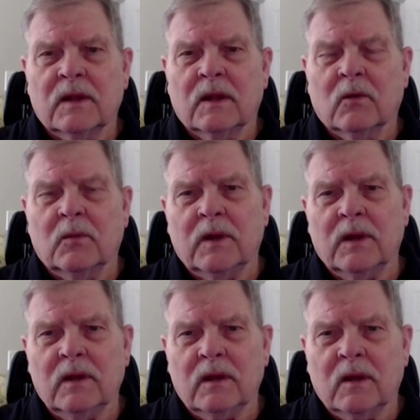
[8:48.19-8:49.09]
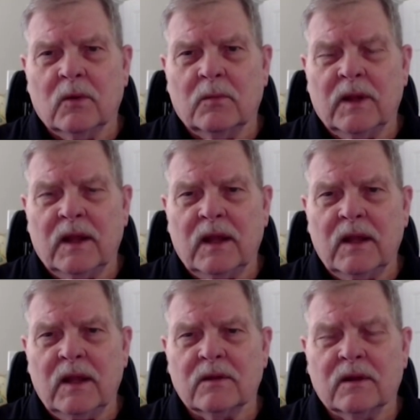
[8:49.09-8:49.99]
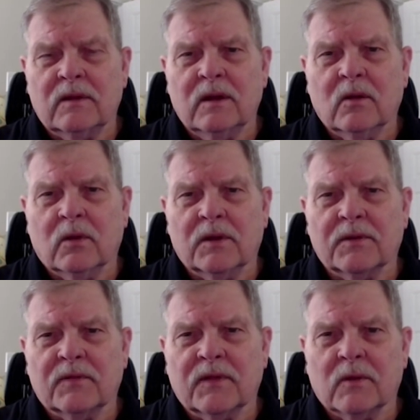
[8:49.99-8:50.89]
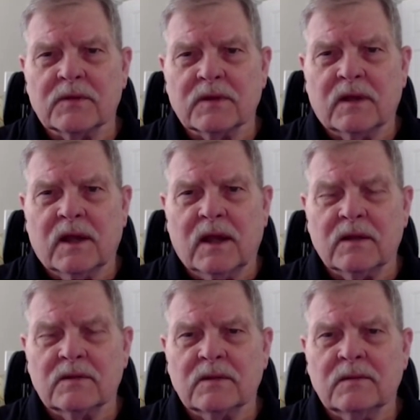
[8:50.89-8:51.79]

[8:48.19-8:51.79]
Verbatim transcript: It would be it would be easier to deal with if that was the case.